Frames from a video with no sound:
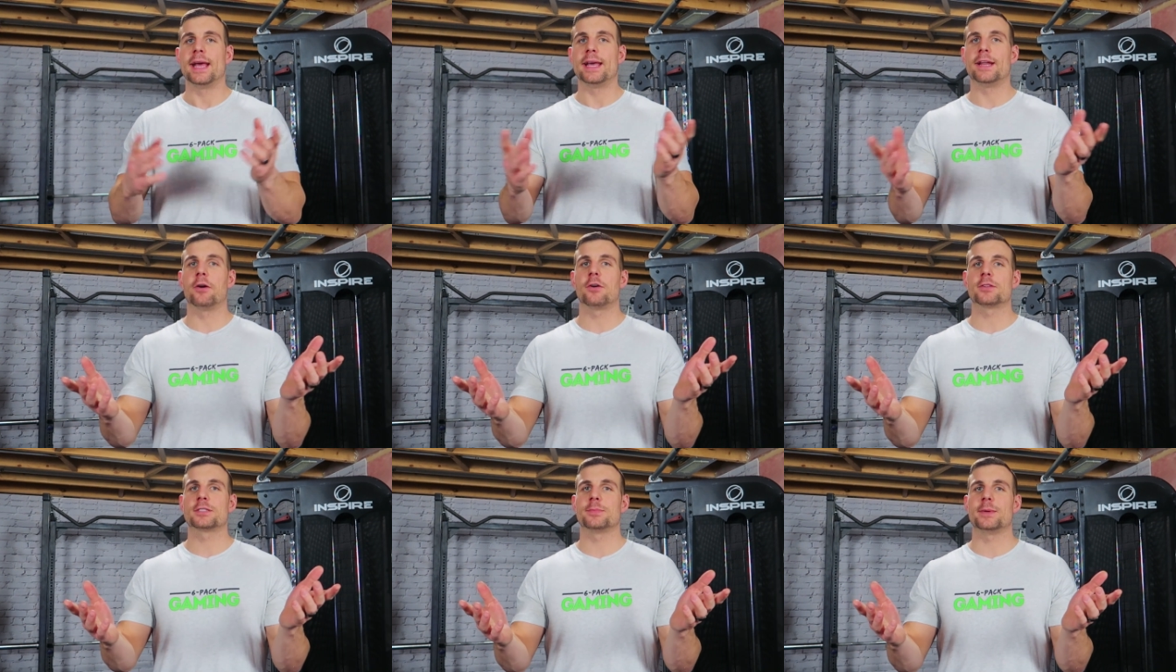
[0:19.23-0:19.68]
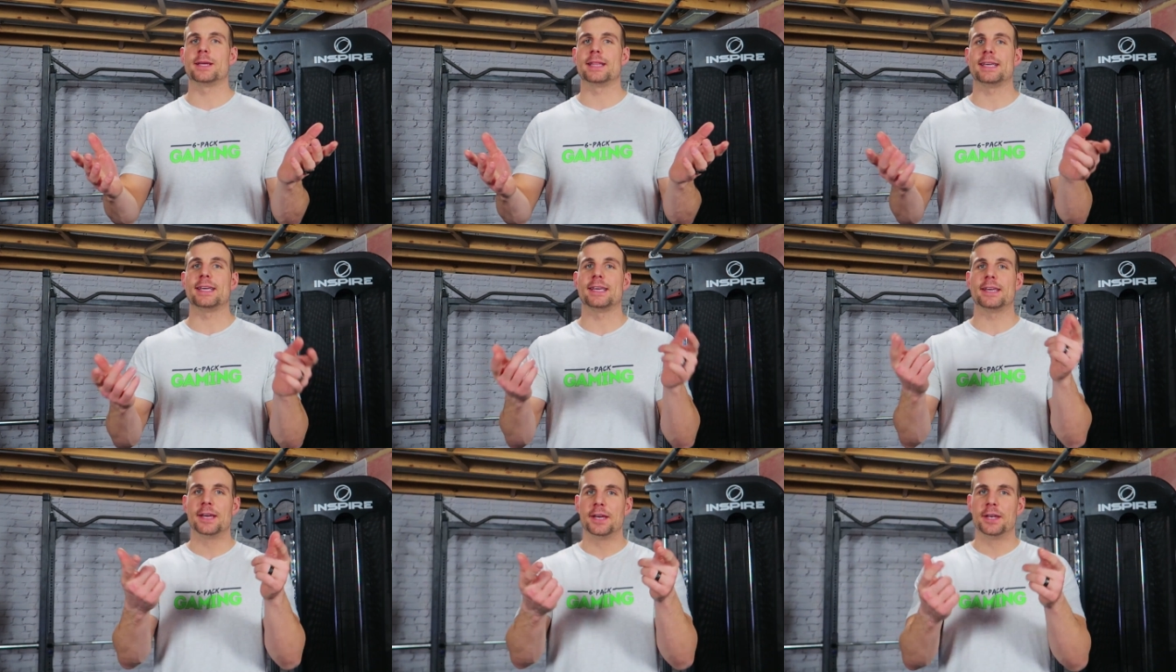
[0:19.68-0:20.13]
and
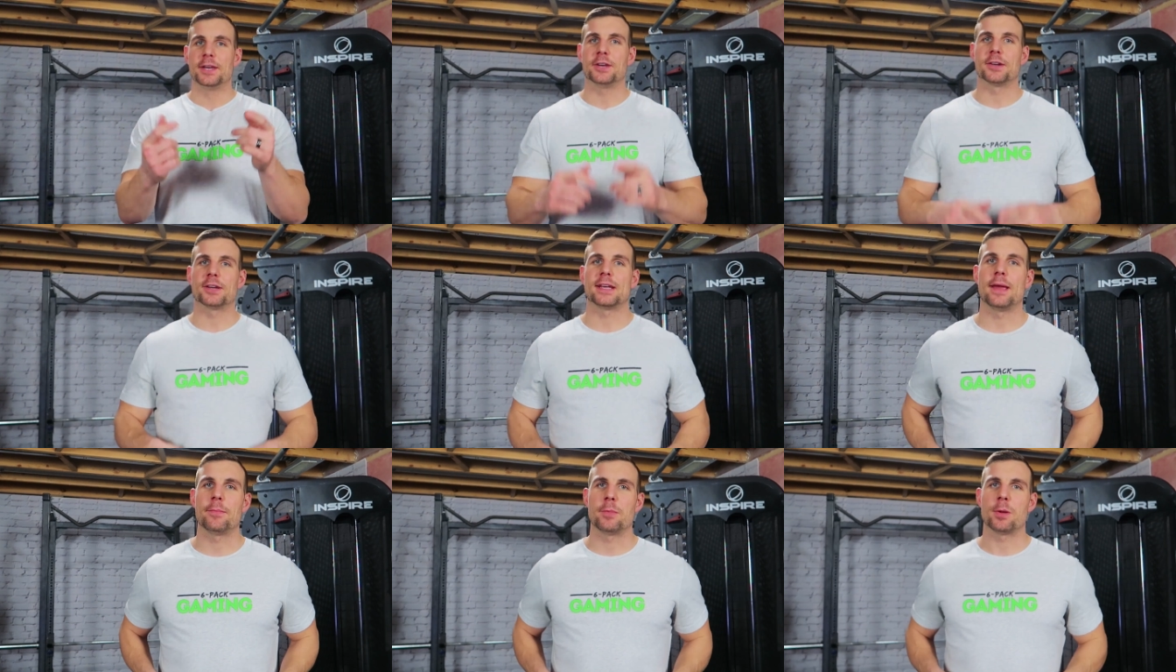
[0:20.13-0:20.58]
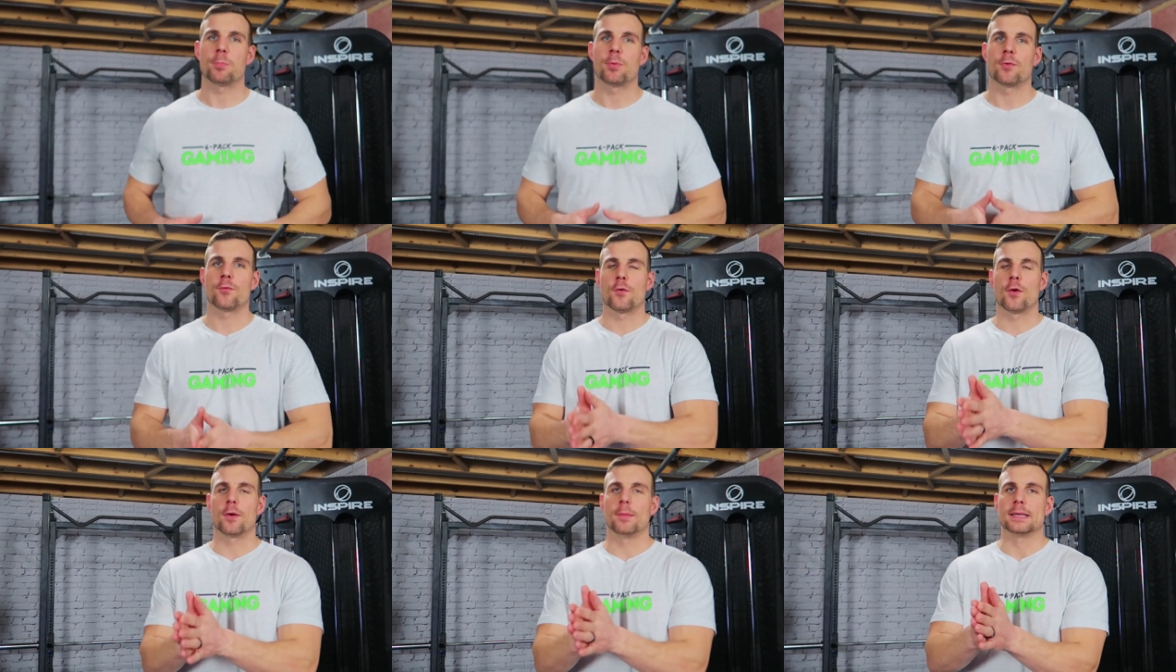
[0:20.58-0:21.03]
ultimately your gaming
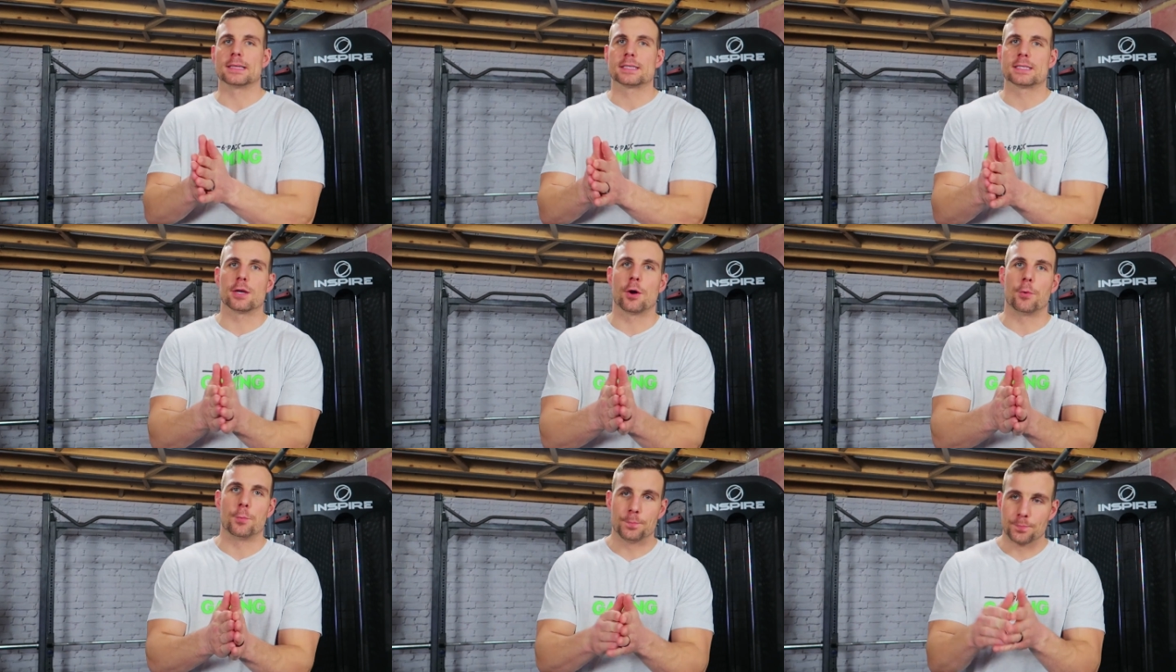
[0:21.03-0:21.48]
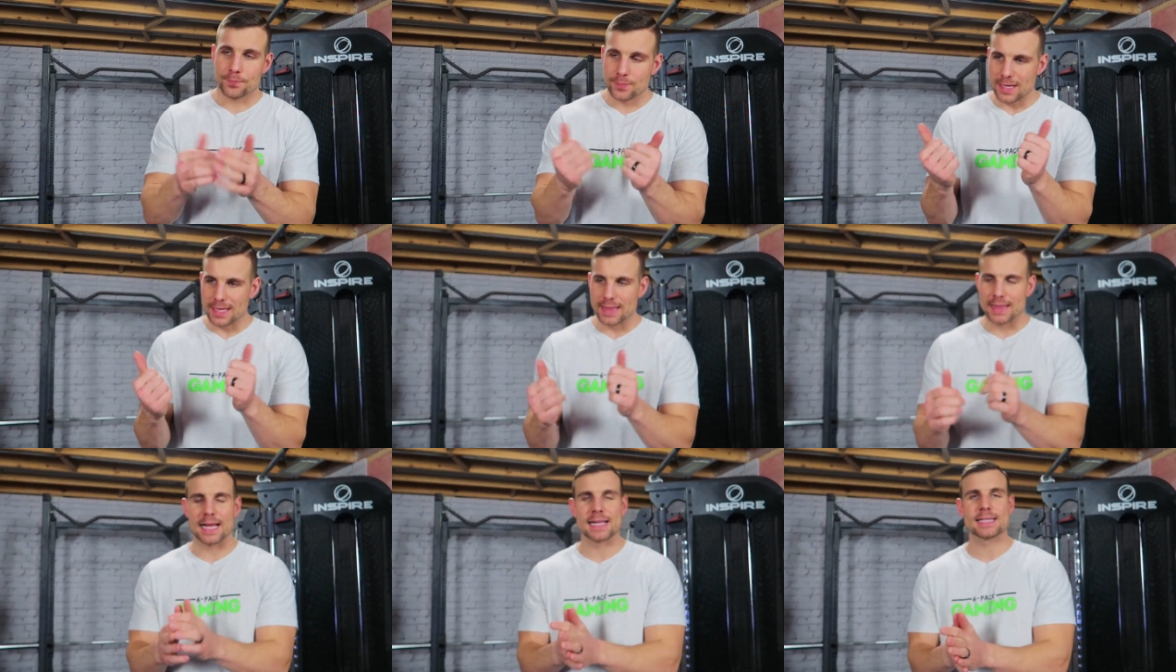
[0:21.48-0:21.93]
performance. So
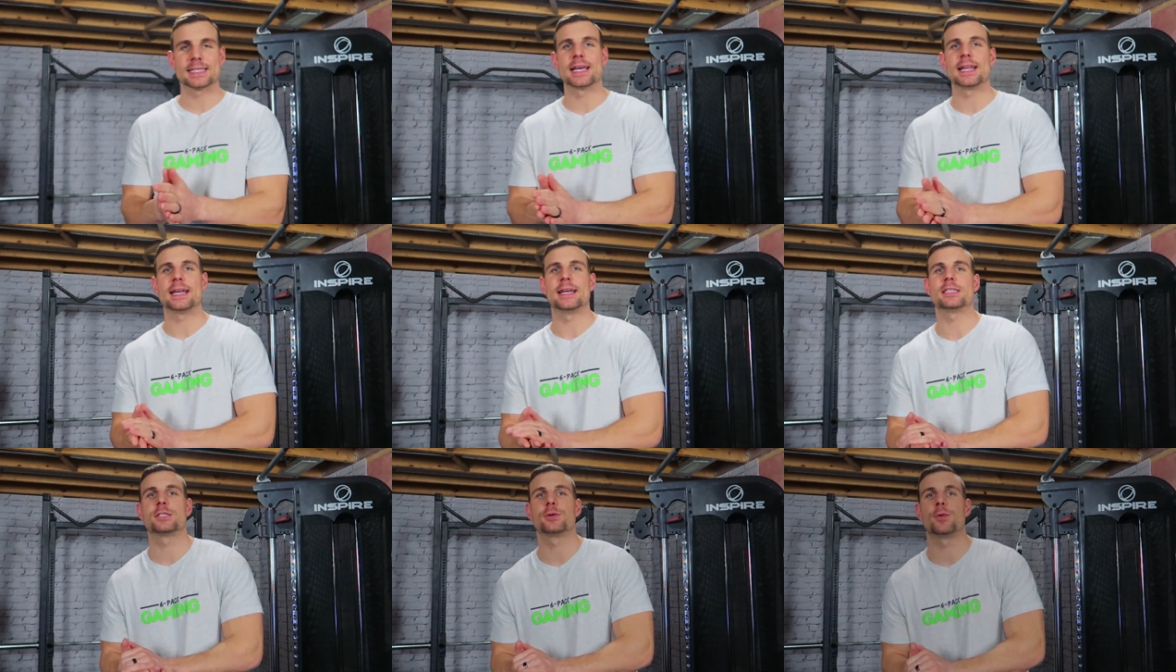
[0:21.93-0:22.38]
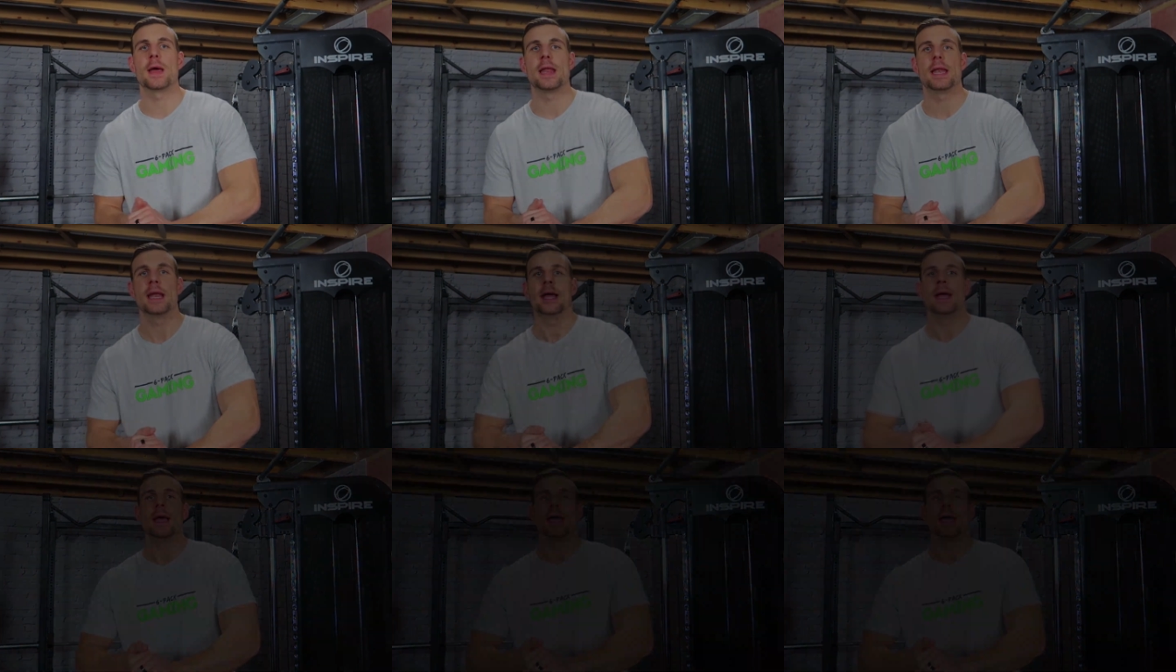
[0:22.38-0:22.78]
let's get into it.